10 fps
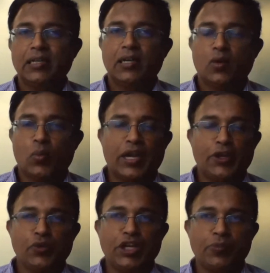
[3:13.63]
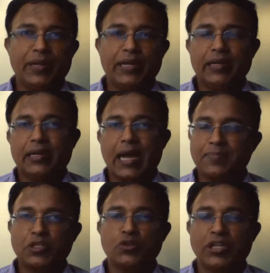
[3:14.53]
when you need to be
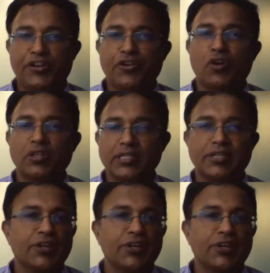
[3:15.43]
absolutely sure that